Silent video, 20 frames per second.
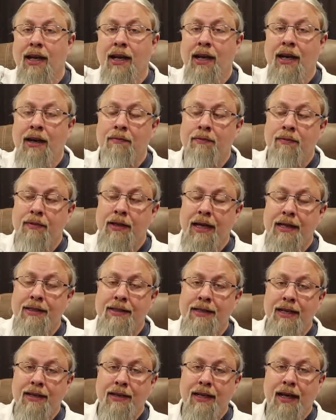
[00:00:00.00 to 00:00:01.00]
and I'm
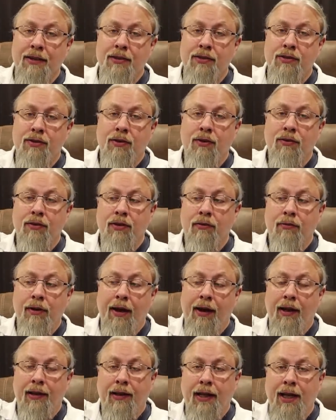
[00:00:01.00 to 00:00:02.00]
guessing that's due to the
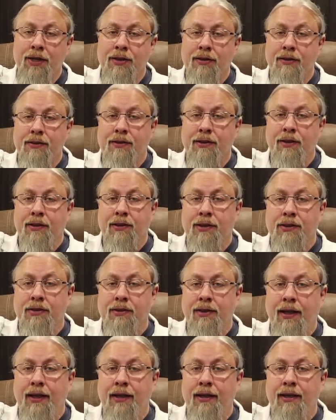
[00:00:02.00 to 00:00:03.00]
regulation
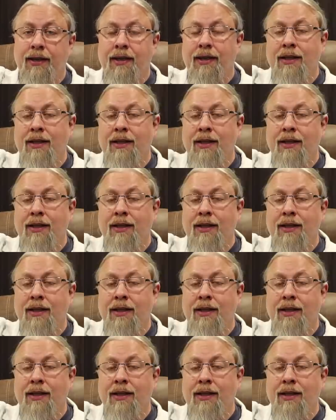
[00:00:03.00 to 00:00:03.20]
circuitry,